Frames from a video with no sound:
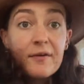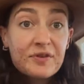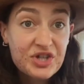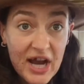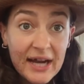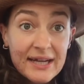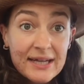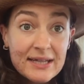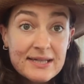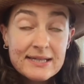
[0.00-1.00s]

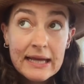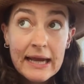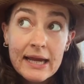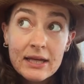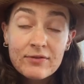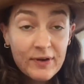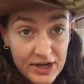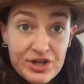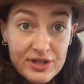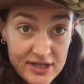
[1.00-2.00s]
jackets and
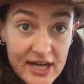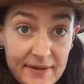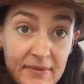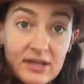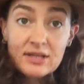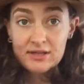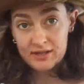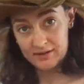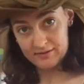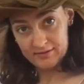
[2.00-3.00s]
fashion statements,
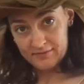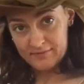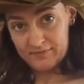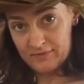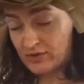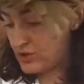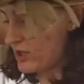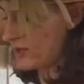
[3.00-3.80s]
check